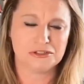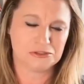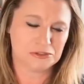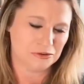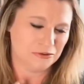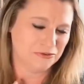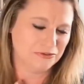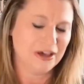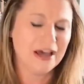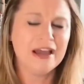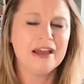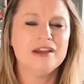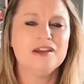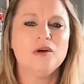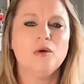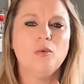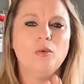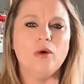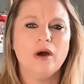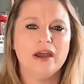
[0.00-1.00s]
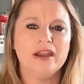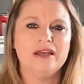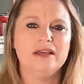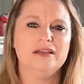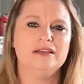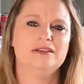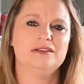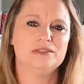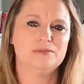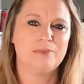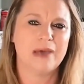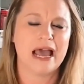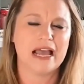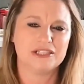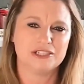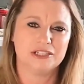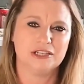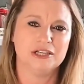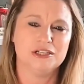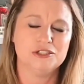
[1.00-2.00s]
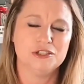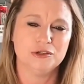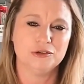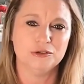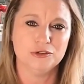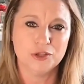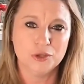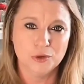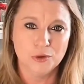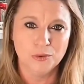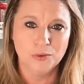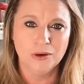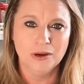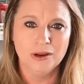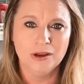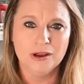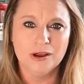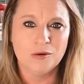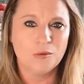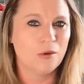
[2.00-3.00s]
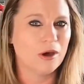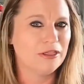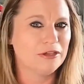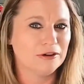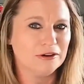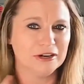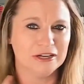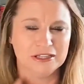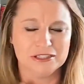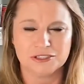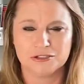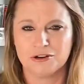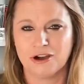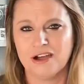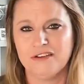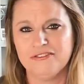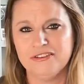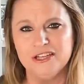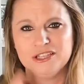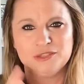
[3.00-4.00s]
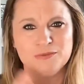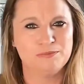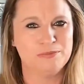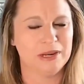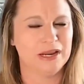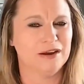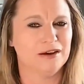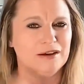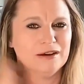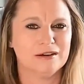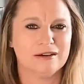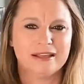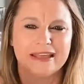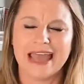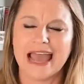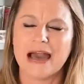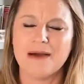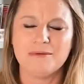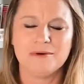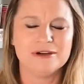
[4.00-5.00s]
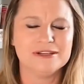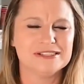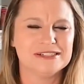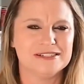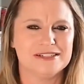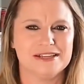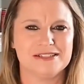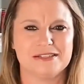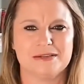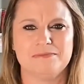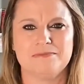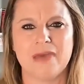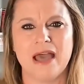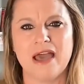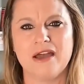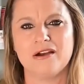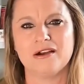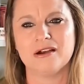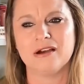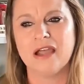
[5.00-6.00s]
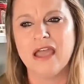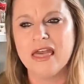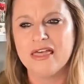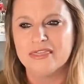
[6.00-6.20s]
So find what is passionate to you, whether it's crawfish, beer, cowboys, it doesn't matter.